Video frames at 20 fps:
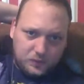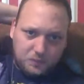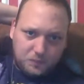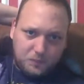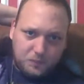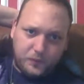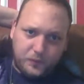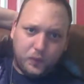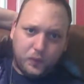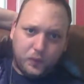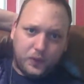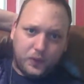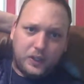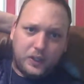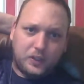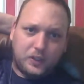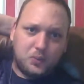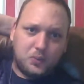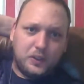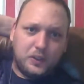before the
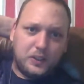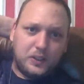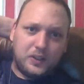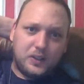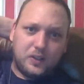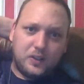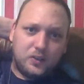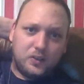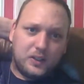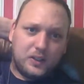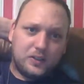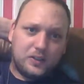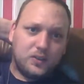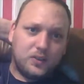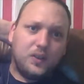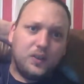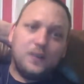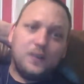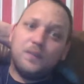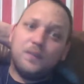next one and get those
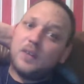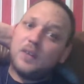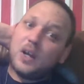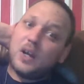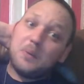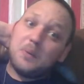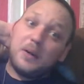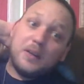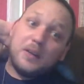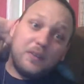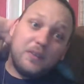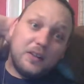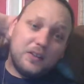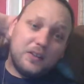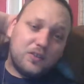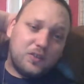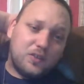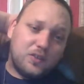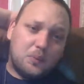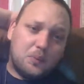answered. I might even
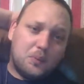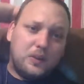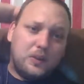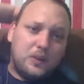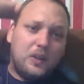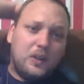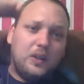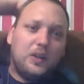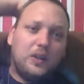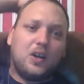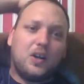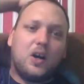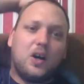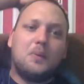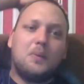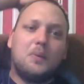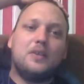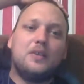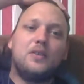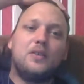answer them in the
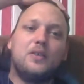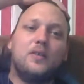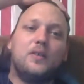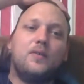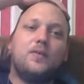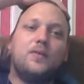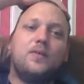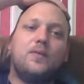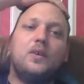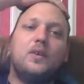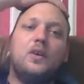comments if